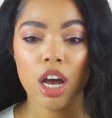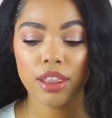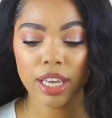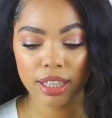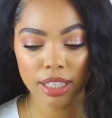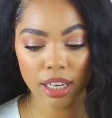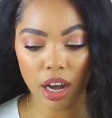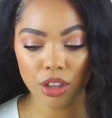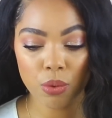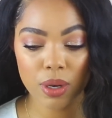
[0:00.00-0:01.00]
than the
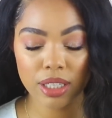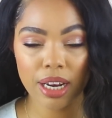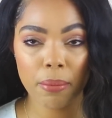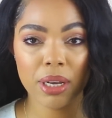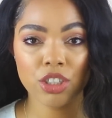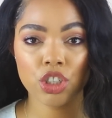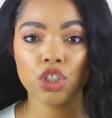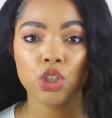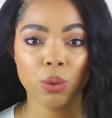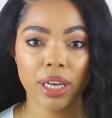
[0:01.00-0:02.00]
other ones that I
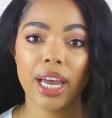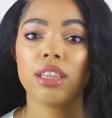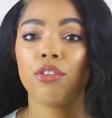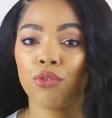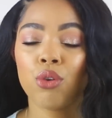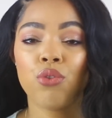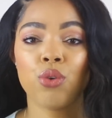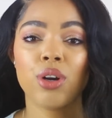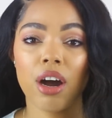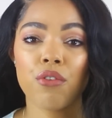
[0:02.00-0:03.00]
mentioned to get the full
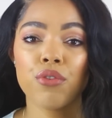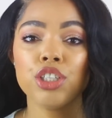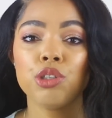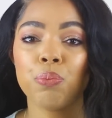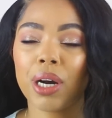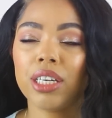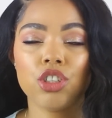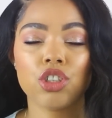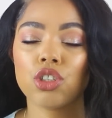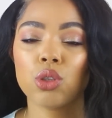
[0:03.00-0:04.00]
full coverage but
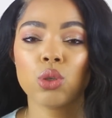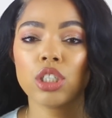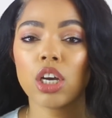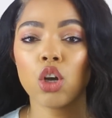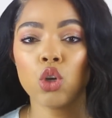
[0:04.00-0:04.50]
it just looks